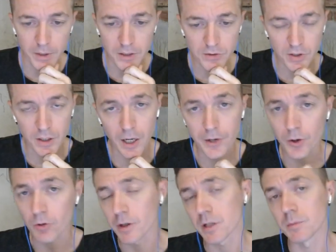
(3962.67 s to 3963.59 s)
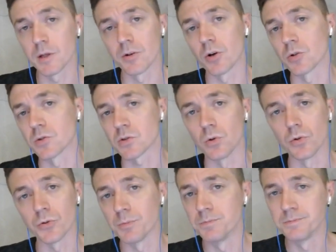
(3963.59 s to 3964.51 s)
say I don't recommend art
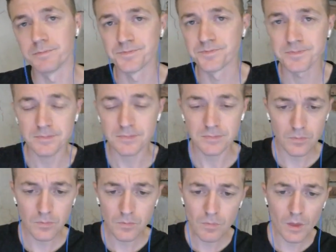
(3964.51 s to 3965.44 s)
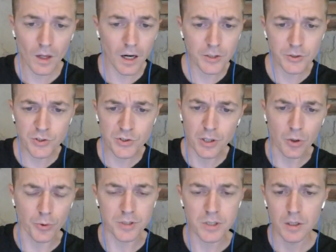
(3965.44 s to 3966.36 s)
schools. I just
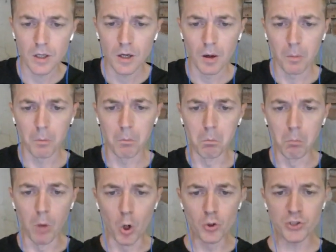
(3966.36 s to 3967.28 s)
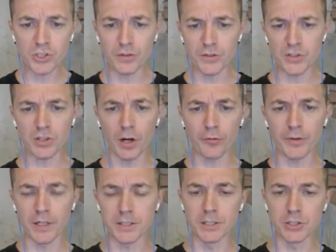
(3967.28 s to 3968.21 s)
don't. Most of the stuff they
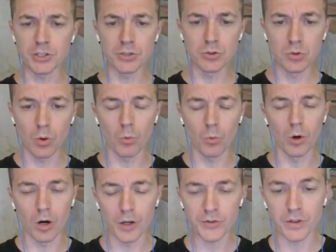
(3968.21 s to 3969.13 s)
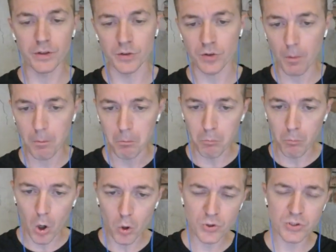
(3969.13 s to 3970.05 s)
teach you, well, I'll say this,
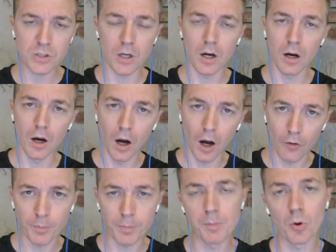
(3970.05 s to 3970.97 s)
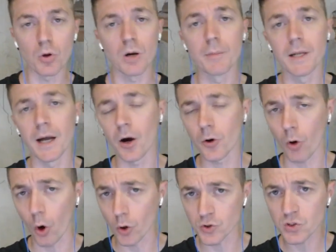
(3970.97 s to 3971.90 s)
most of the people coming out of
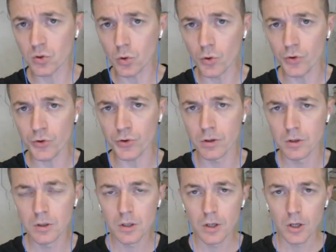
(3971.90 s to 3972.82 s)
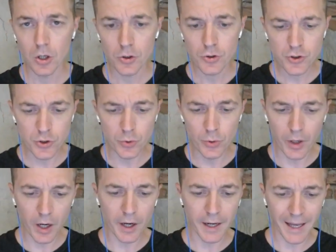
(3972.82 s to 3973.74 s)
art schools do
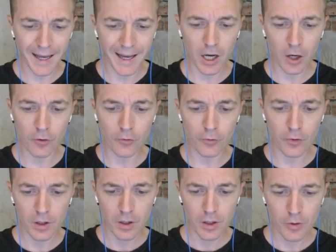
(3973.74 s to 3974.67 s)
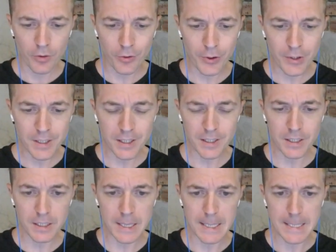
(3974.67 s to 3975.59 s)
not have the